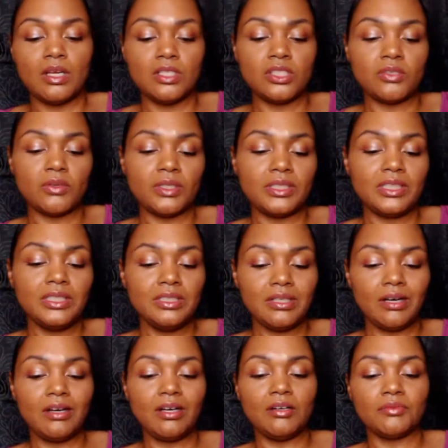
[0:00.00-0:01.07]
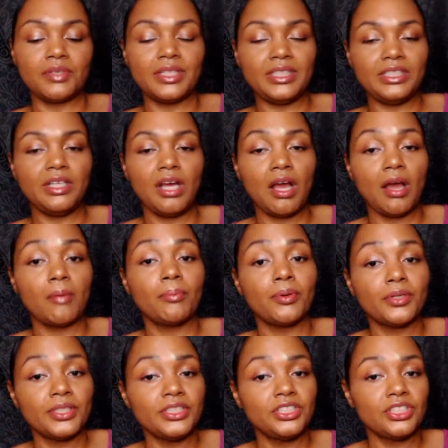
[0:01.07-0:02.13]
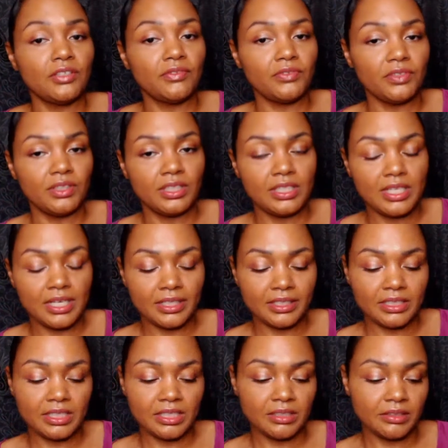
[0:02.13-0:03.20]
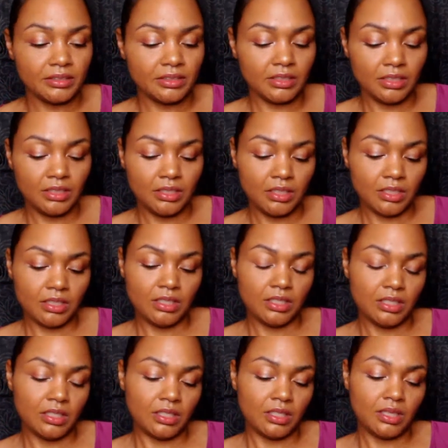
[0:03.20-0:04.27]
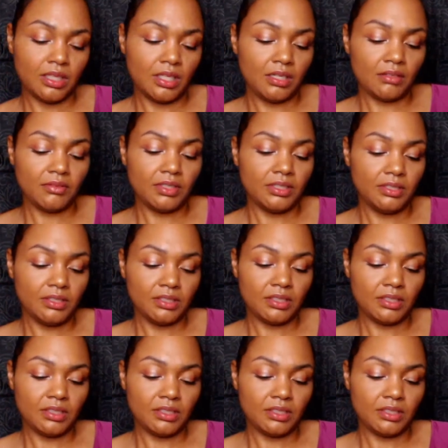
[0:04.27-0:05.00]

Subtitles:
So I did already pre-shuffle the decks. That one.